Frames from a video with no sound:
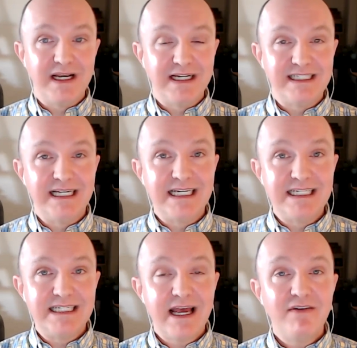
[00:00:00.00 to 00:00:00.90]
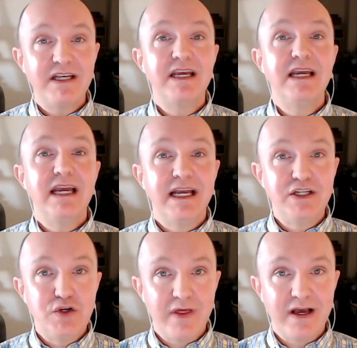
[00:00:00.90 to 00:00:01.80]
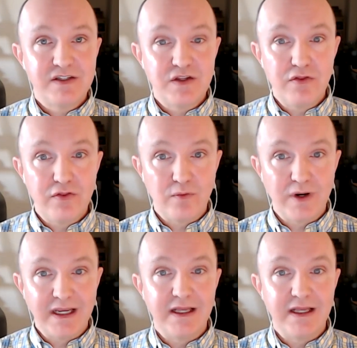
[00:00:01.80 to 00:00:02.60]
1997 and 2003,